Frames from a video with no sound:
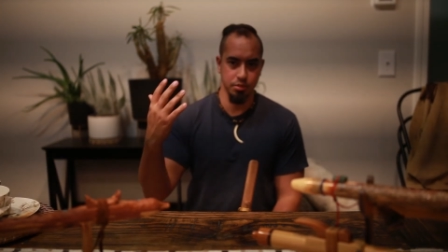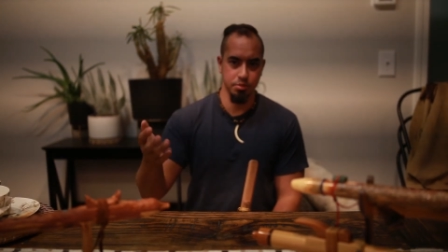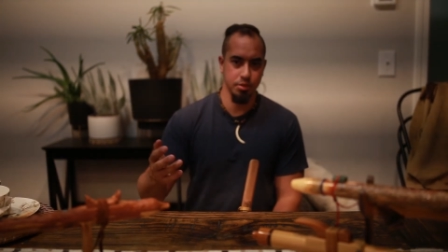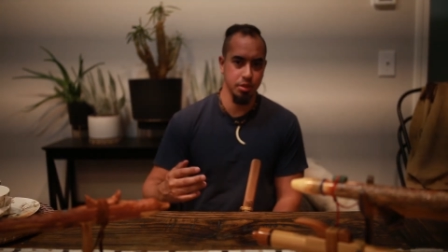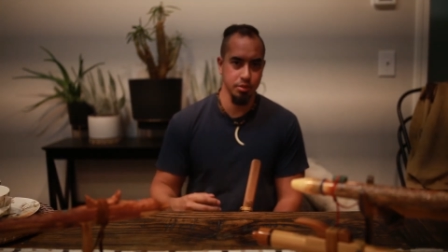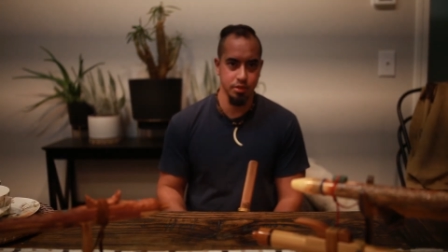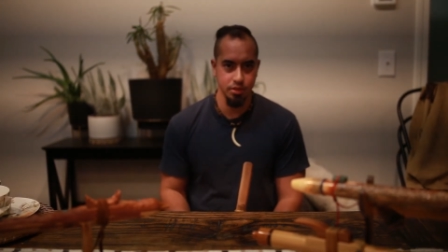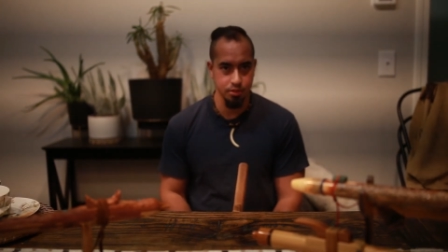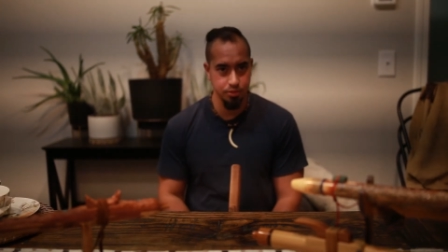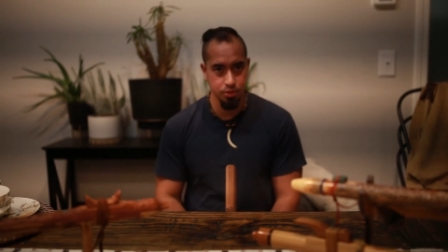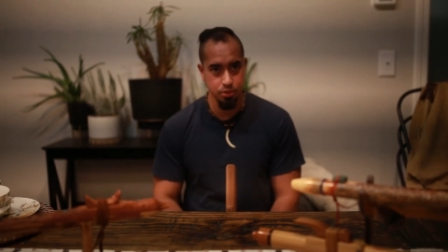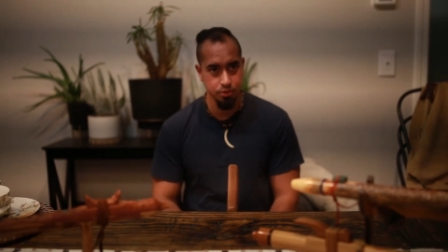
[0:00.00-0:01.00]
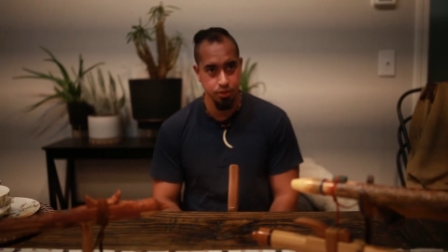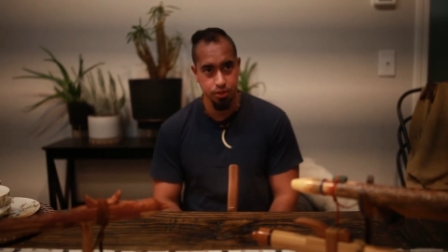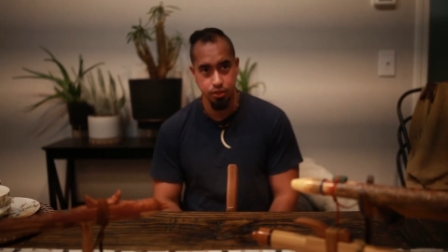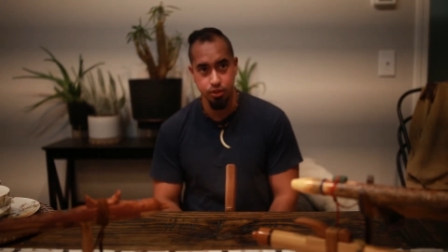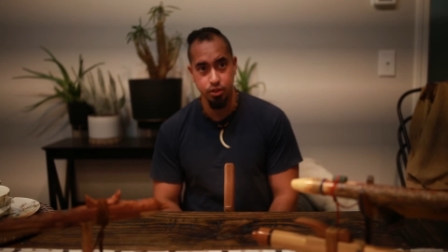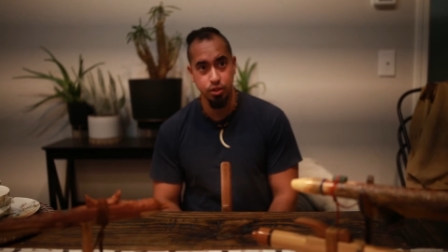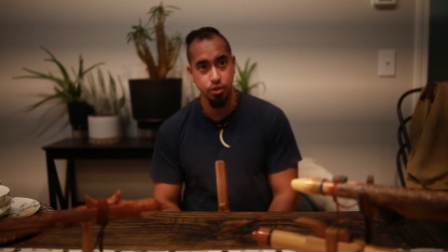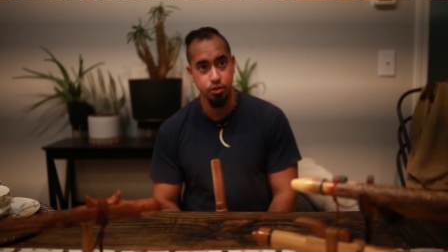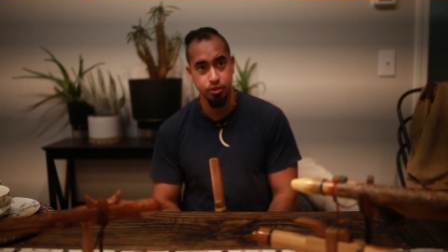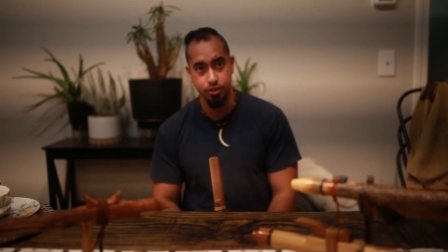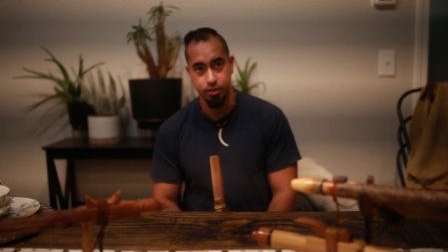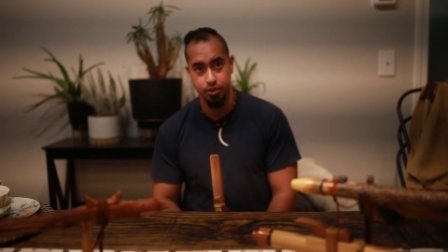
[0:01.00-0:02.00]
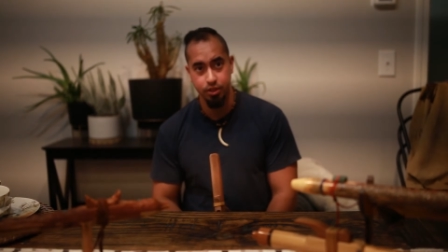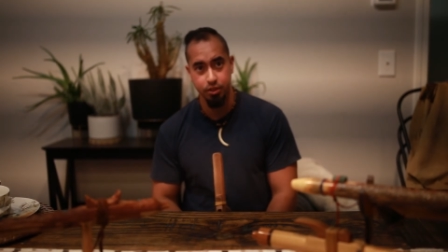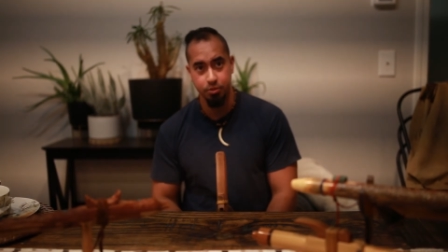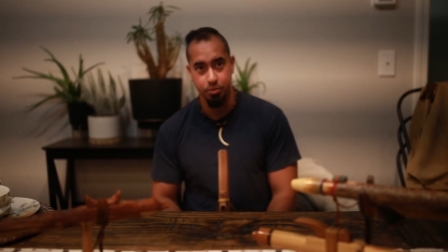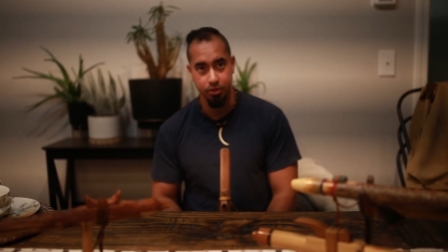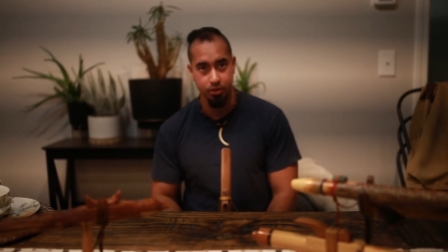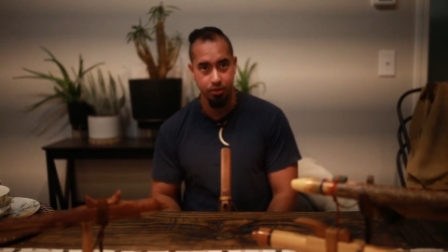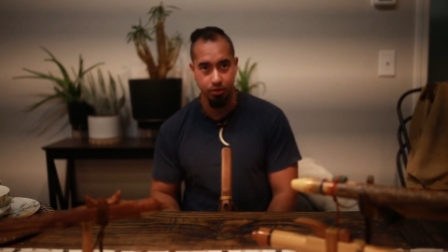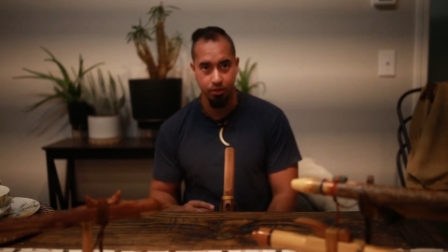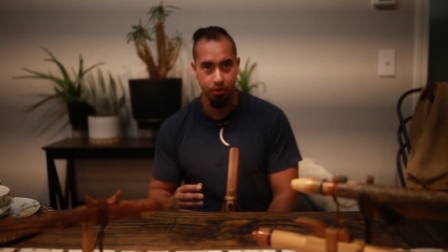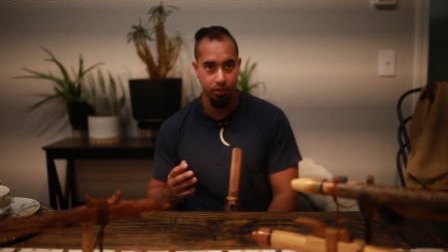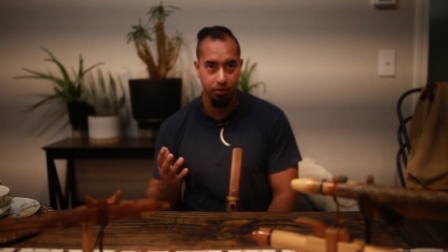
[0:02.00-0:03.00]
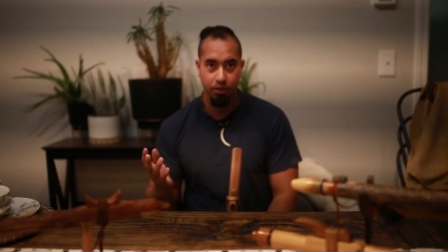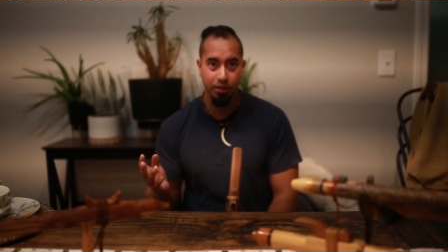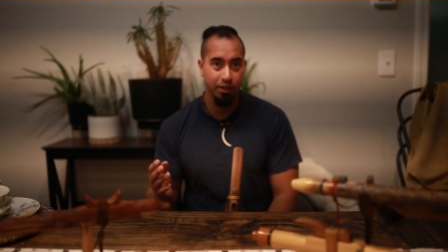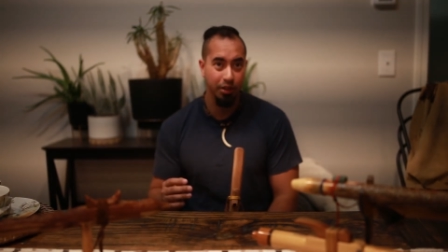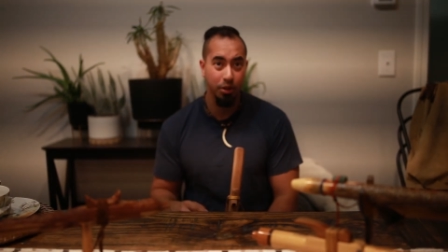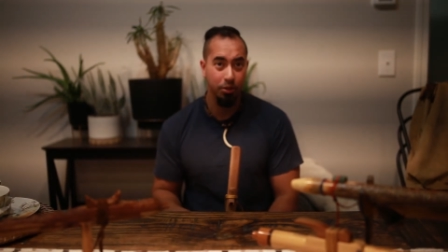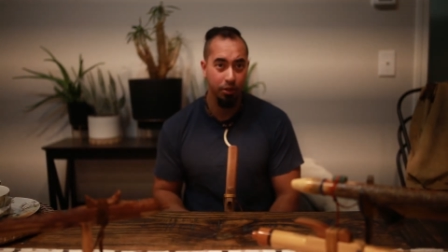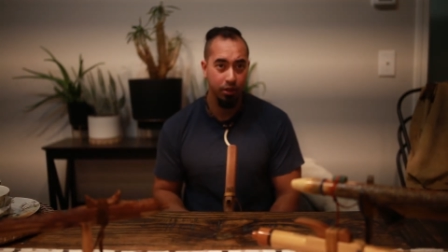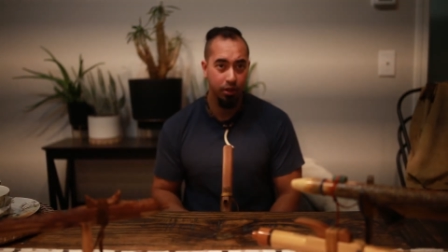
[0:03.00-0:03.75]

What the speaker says: blow into the flute really hard and stuff, but you really don't.